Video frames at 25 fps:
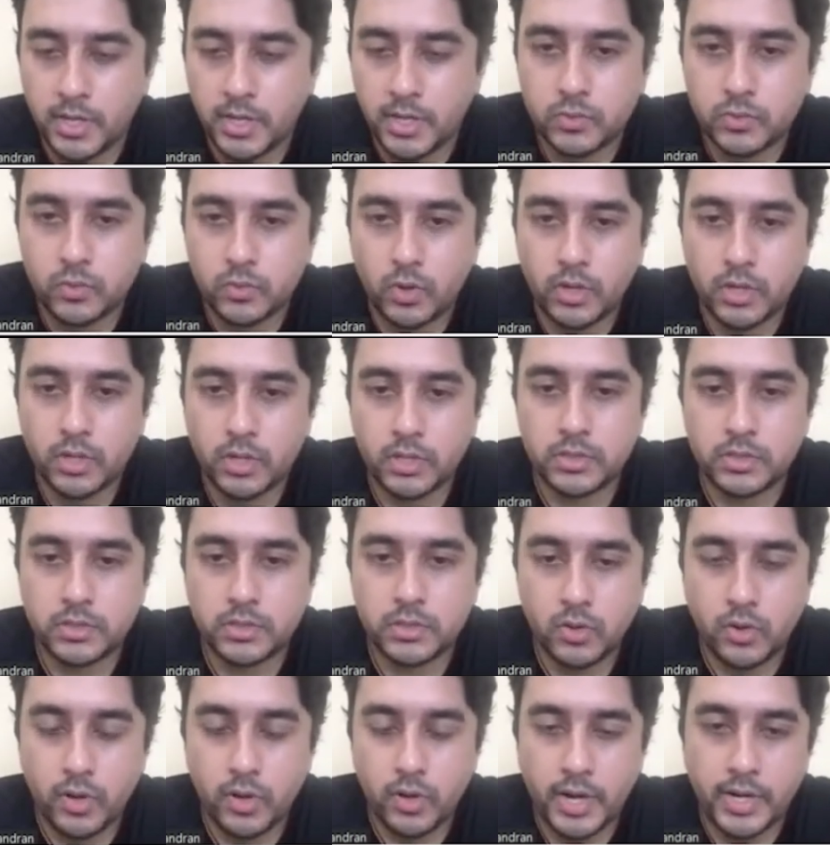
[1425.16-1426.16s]
is what
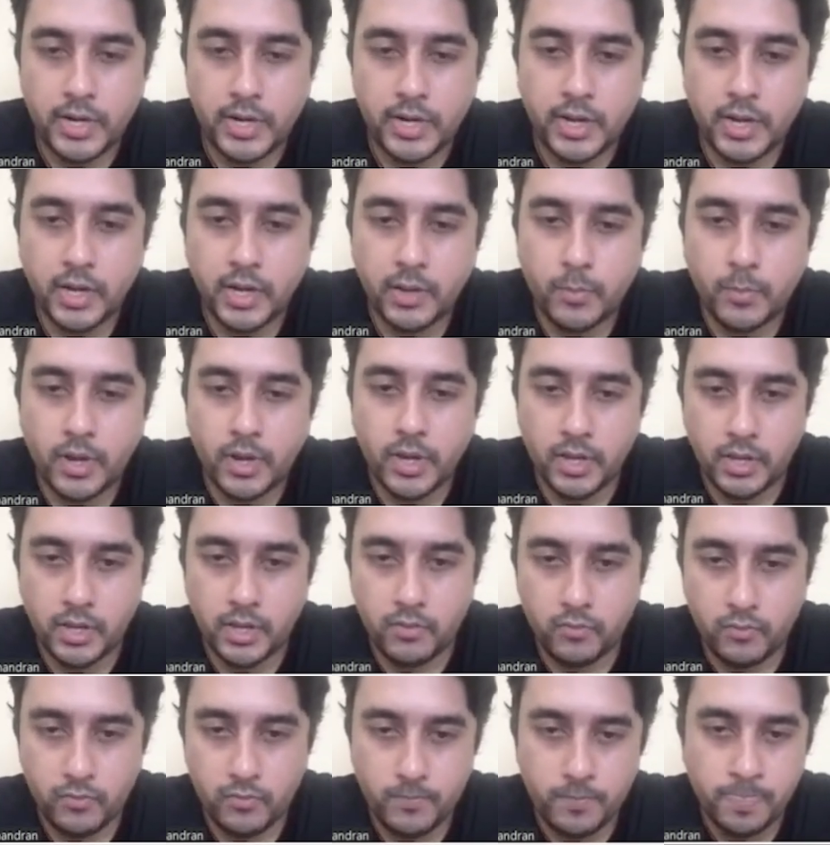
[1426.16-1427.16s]
is hindering
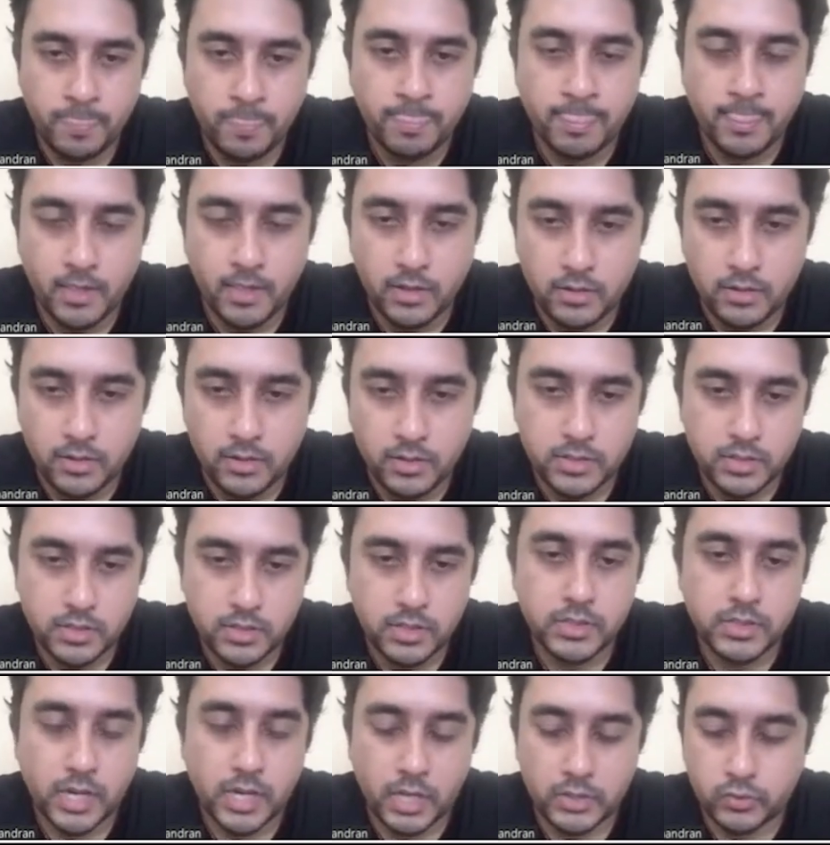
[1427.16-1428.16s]
my
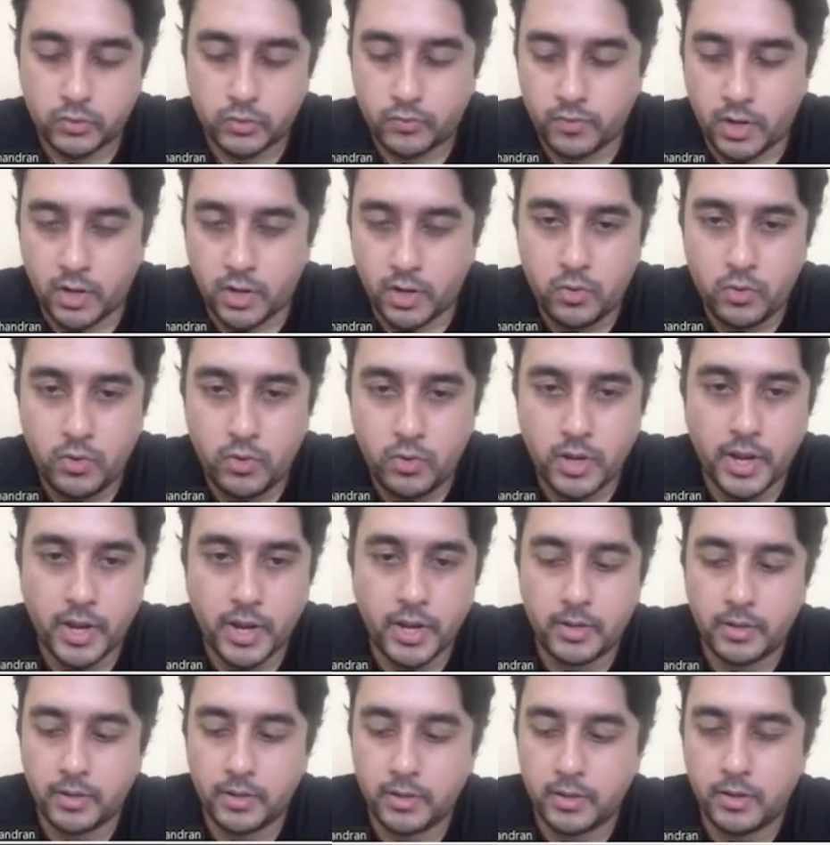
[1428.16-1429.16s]
research as of now.
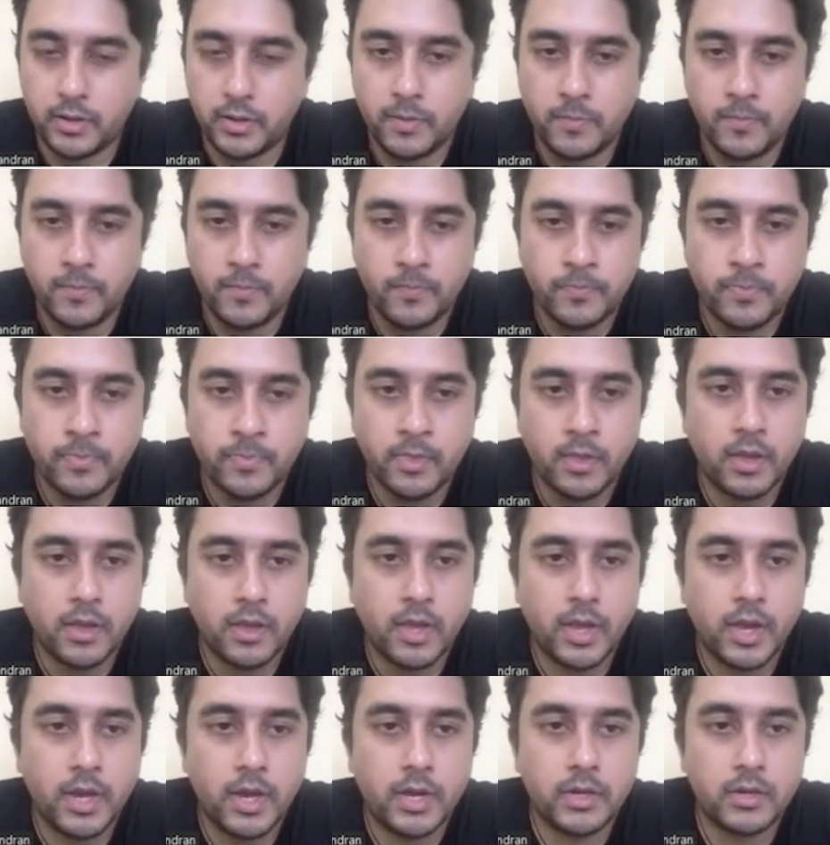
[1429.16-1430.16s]

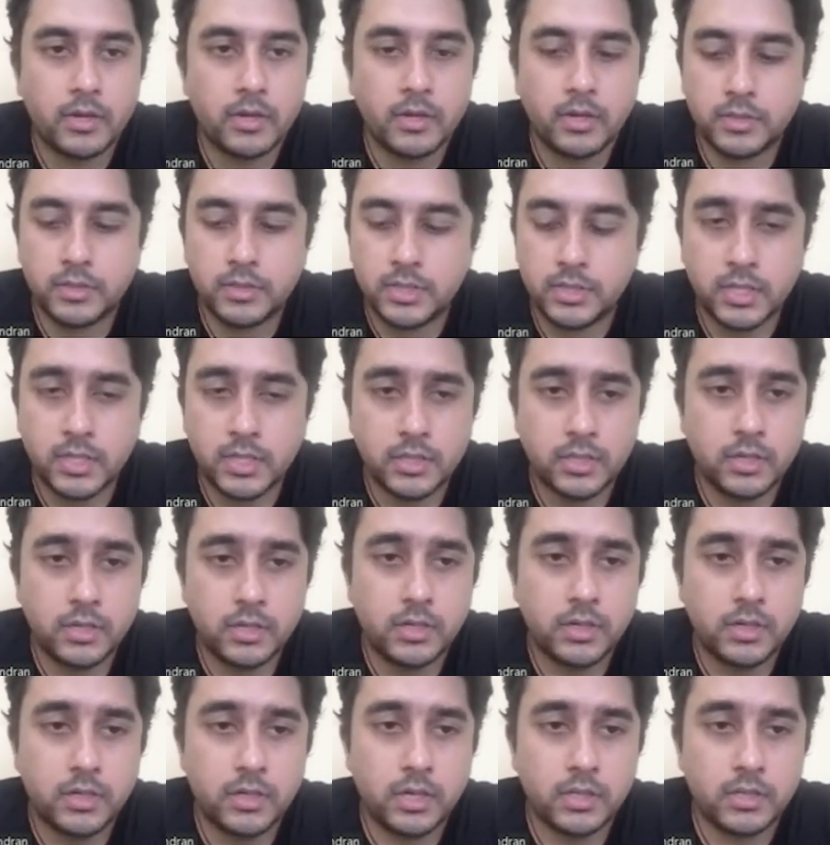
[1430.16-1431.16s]
And these are the
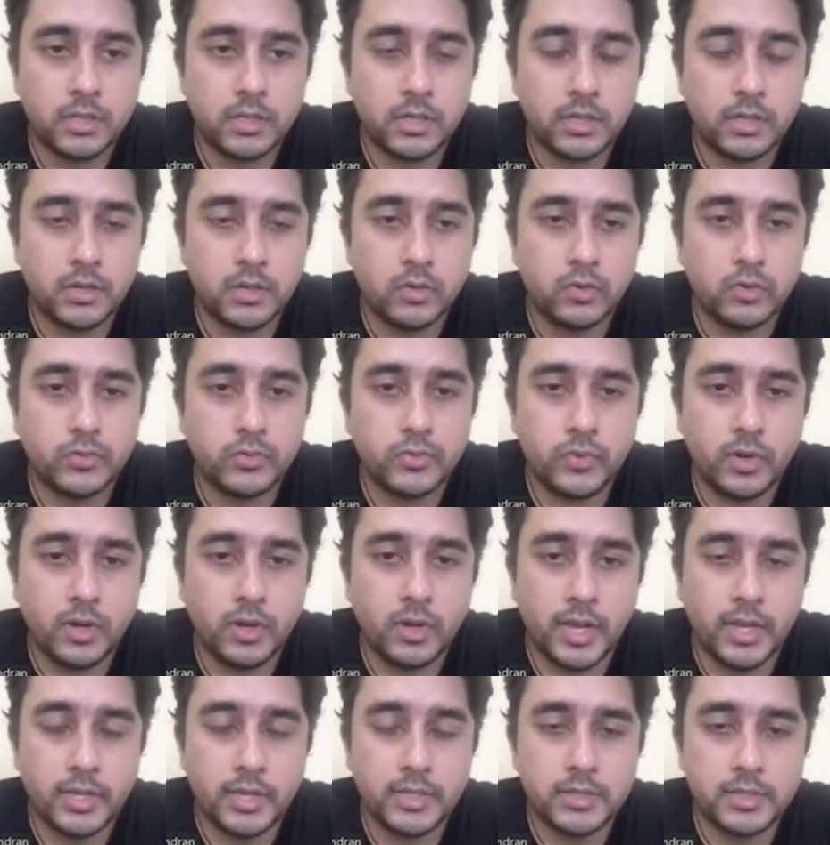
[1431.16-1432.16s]
other useful
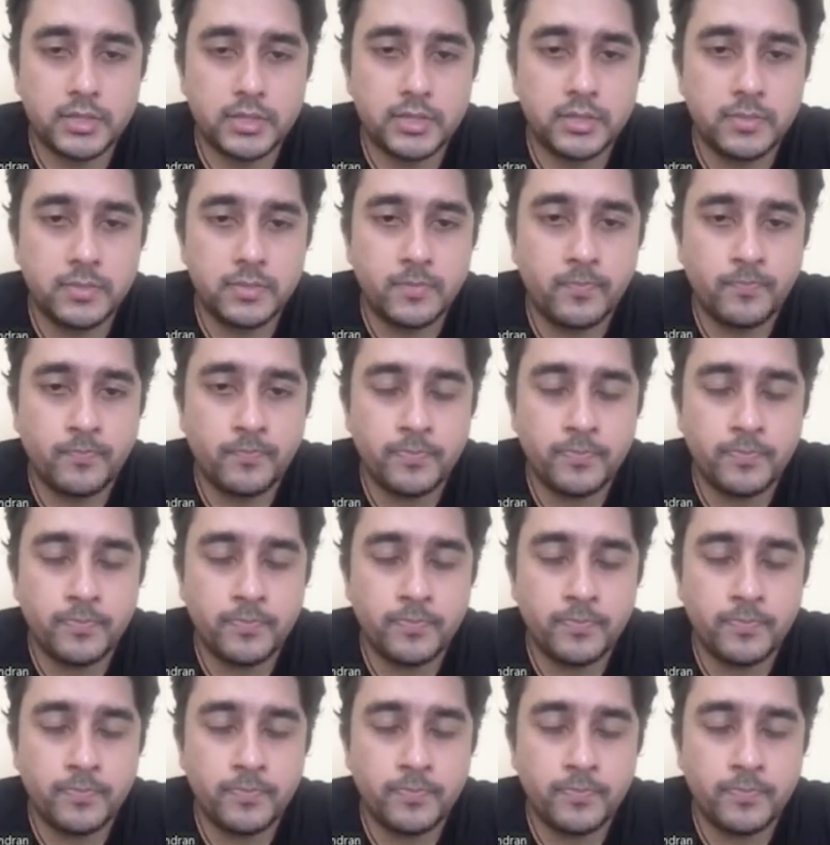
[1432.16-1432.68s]
links.